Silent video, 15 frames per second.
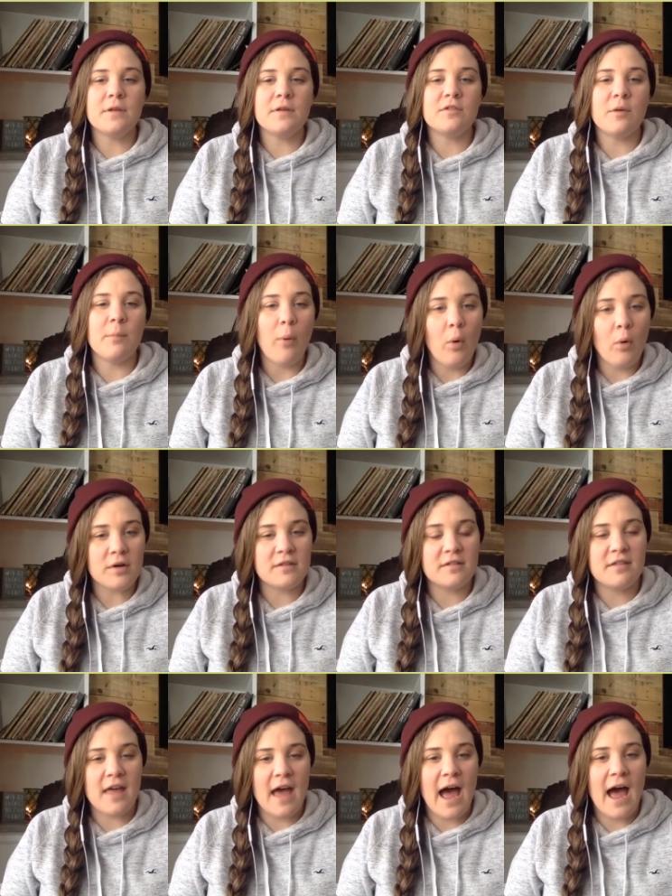supports
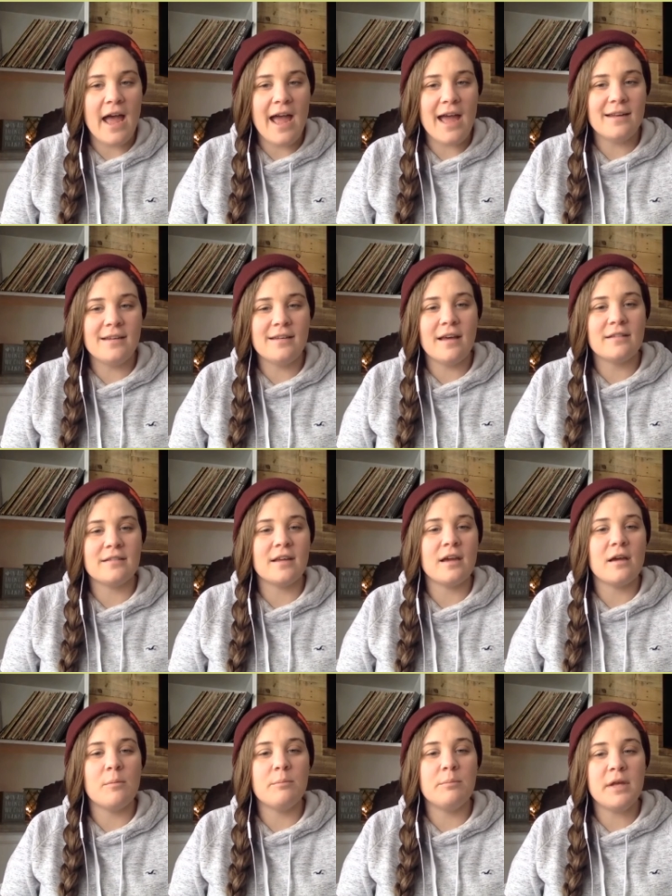that and doesn't
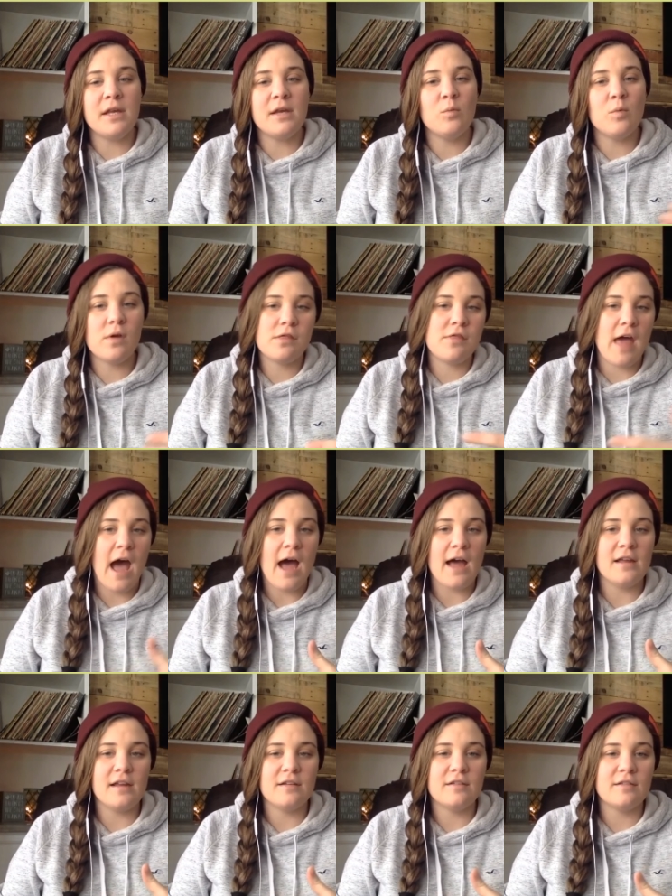compete with that.
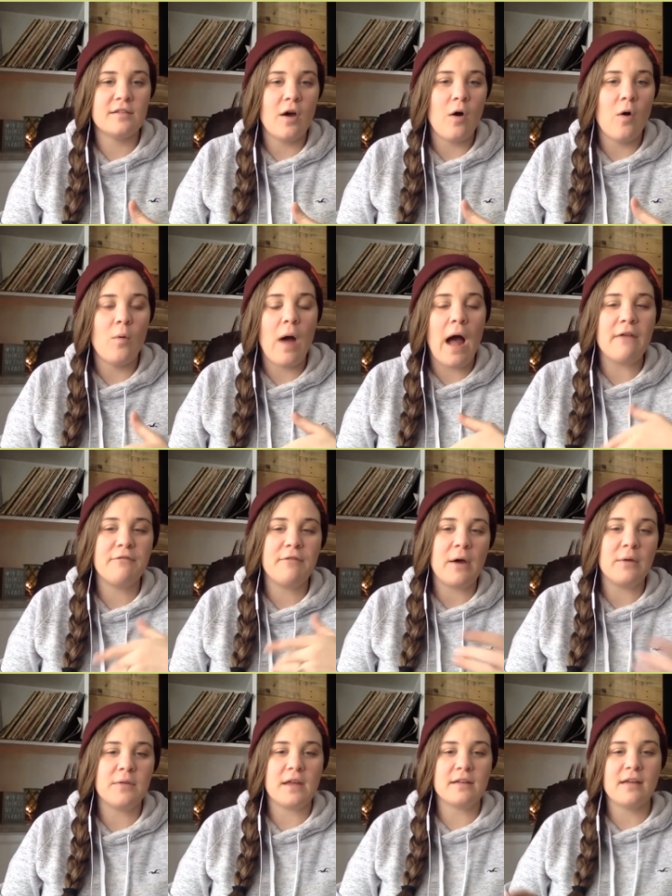And so I
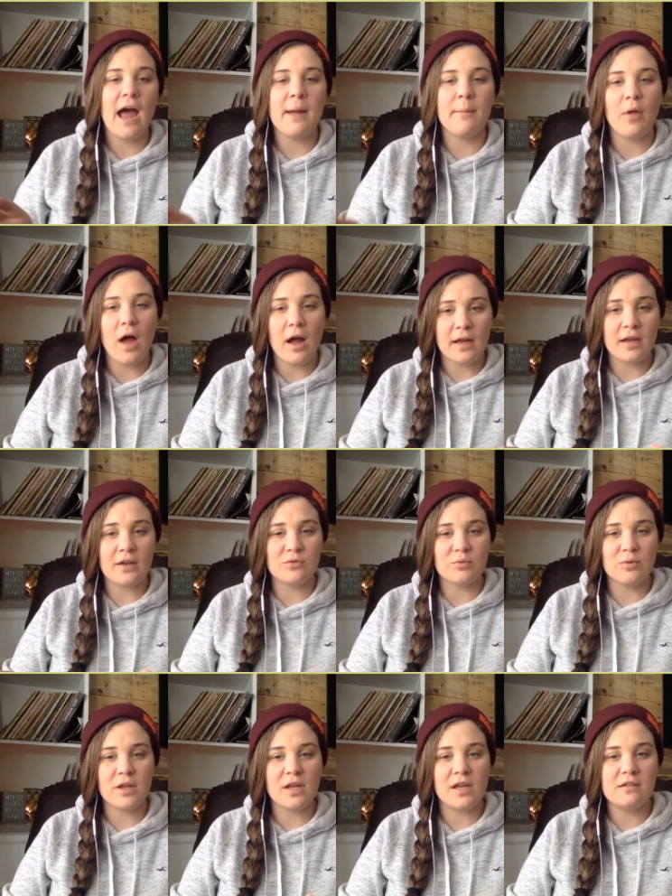found that time blocking is
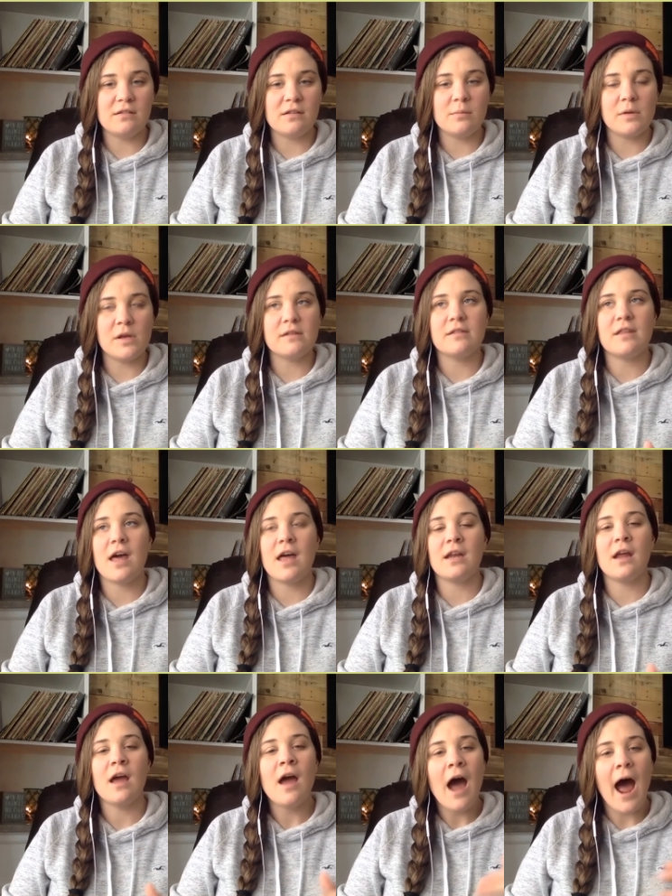really easy because then
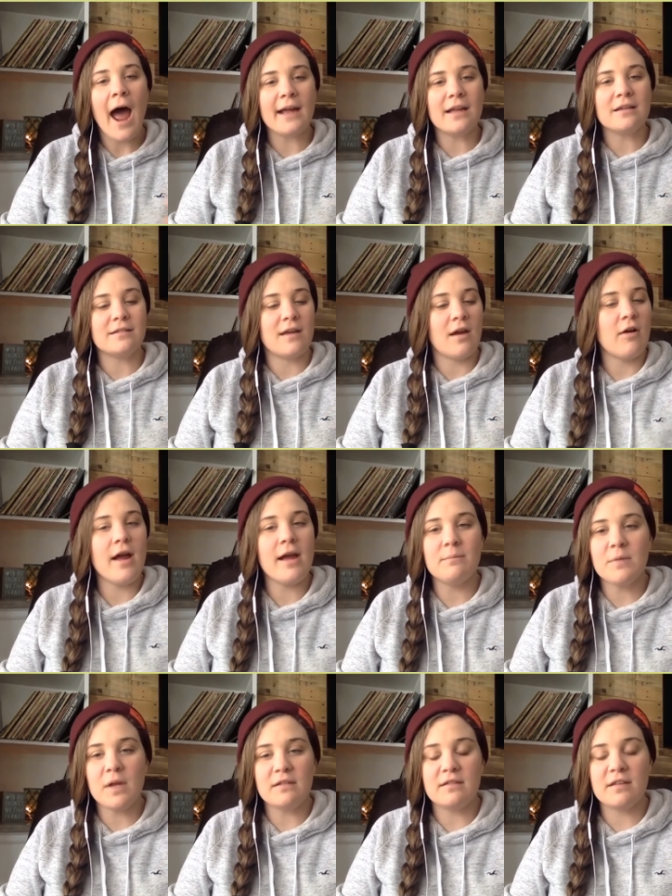I can say, all right,
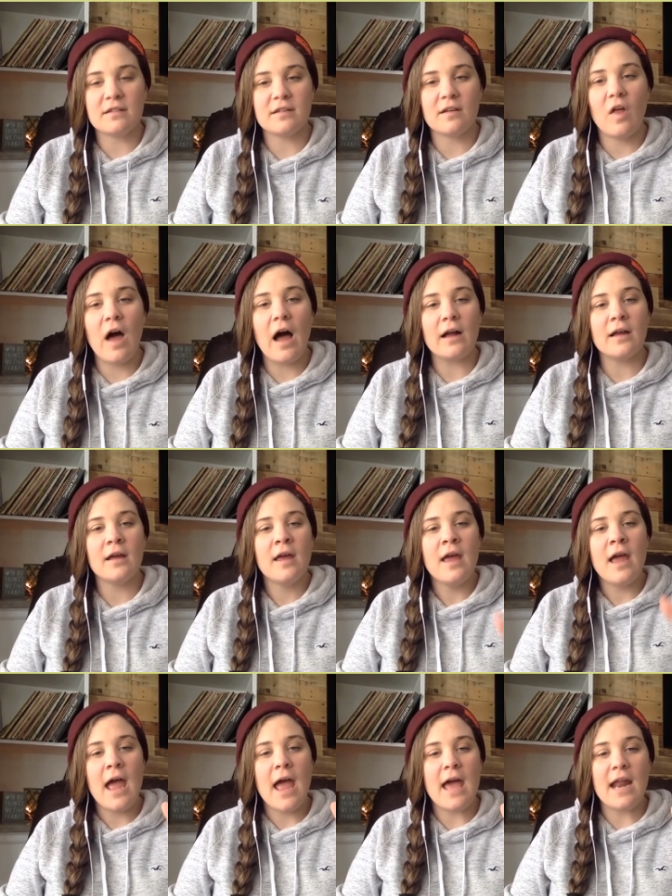it's 6:00
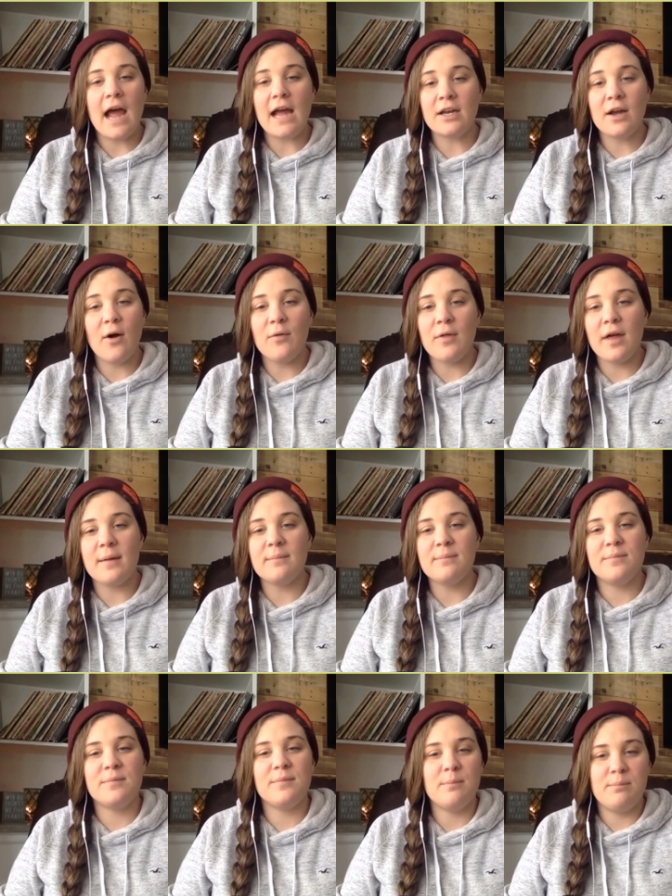and I know that,
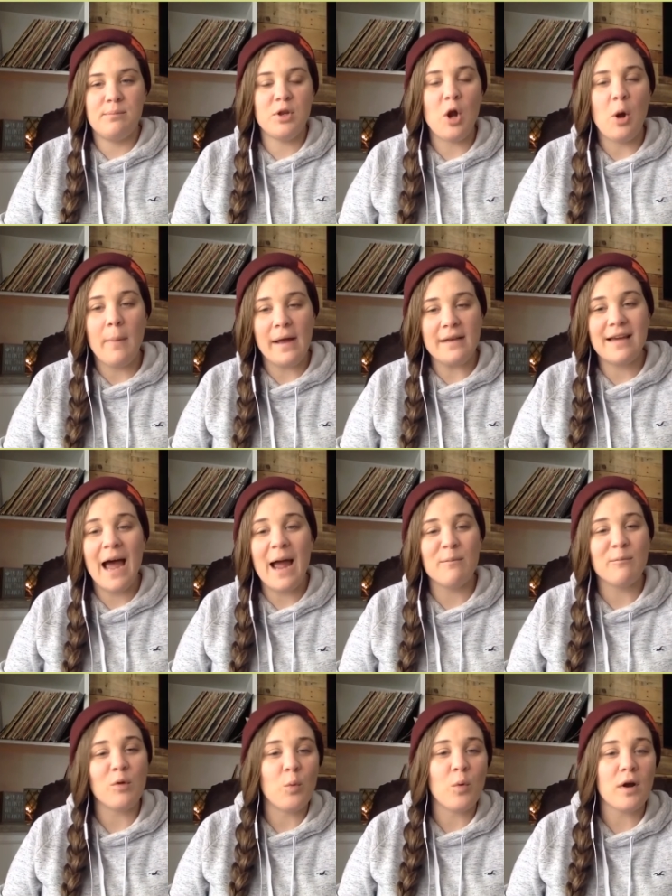my time
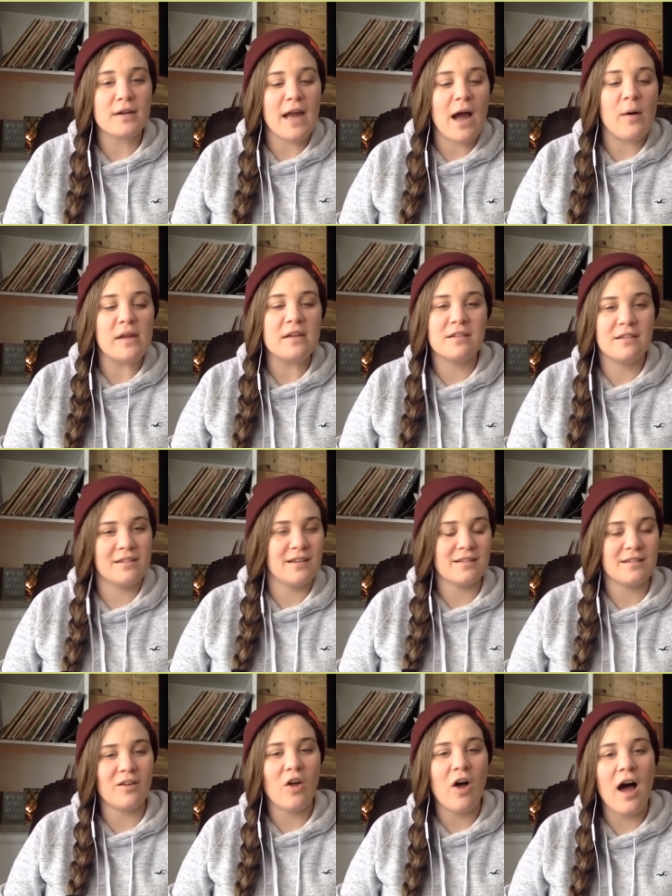for work now ends at
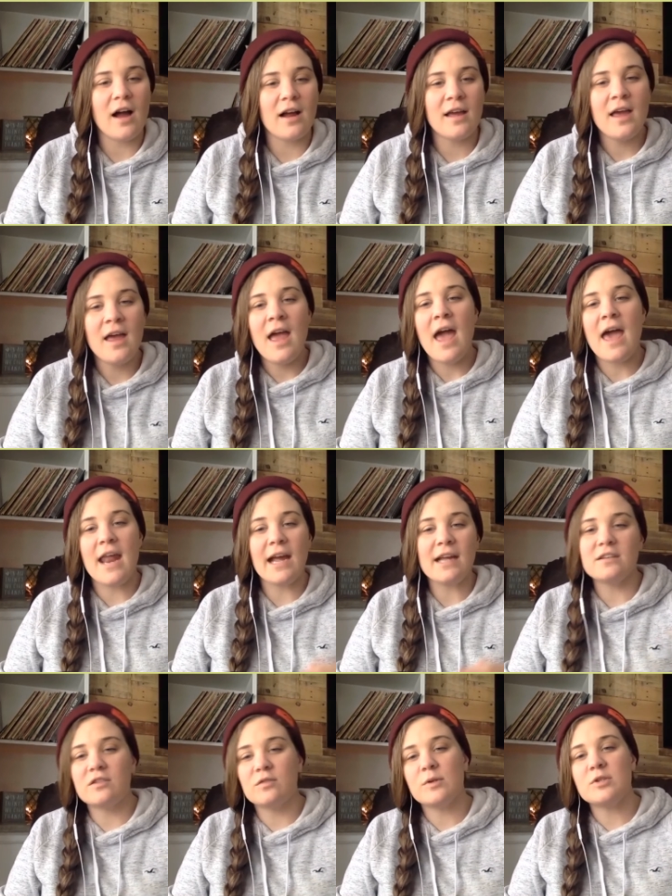6:00 and I
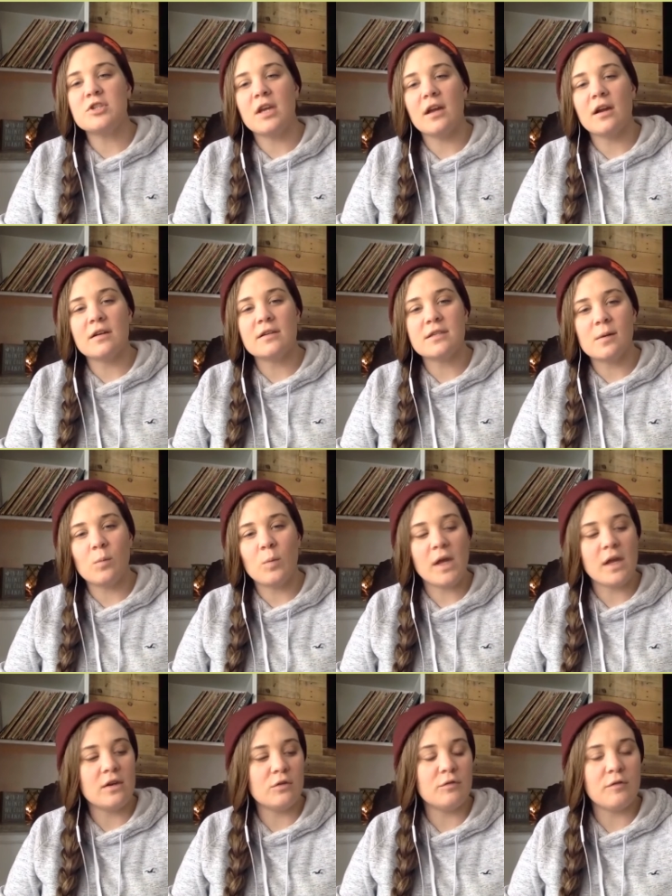can switch gears and we
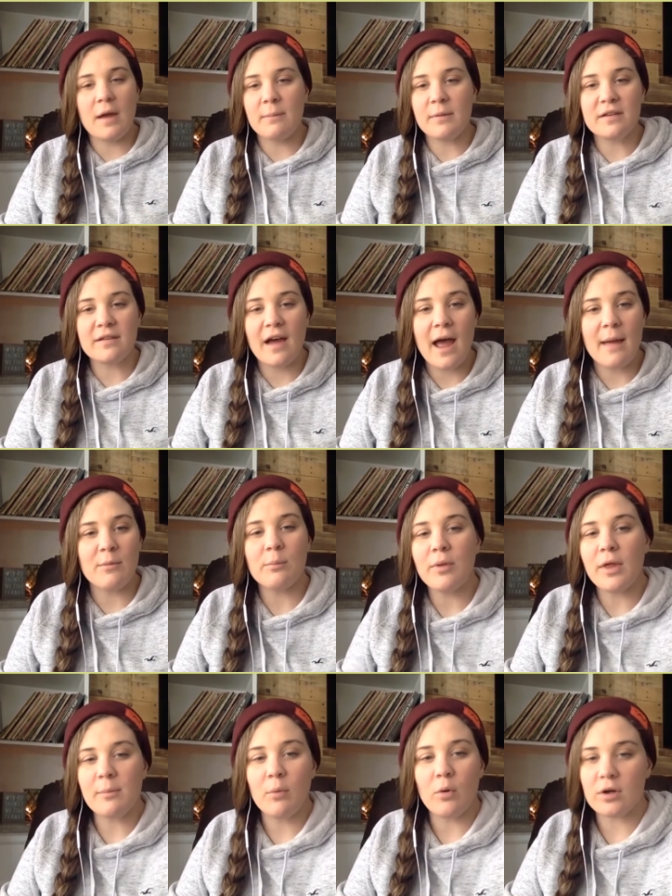can do family time and
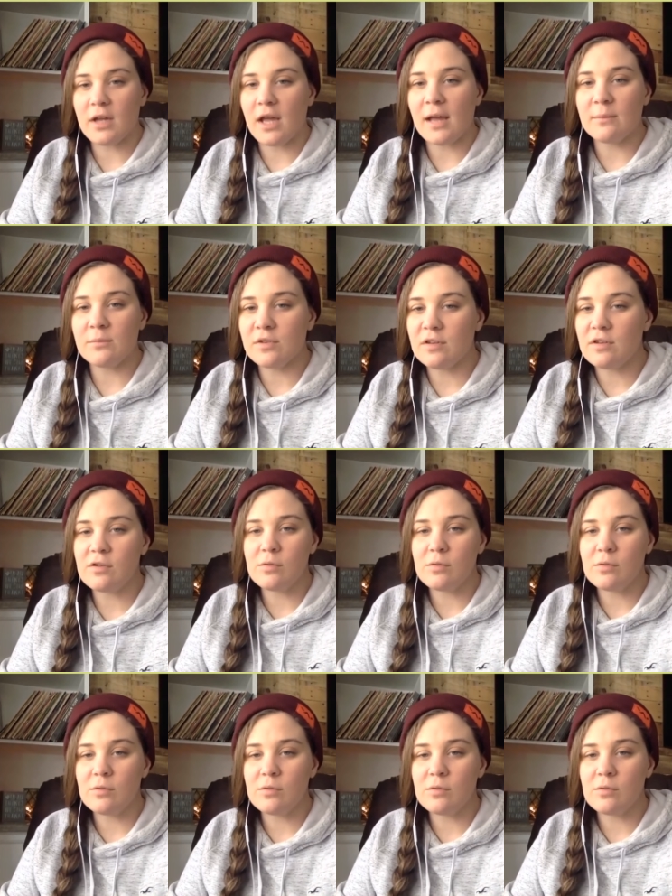play board games and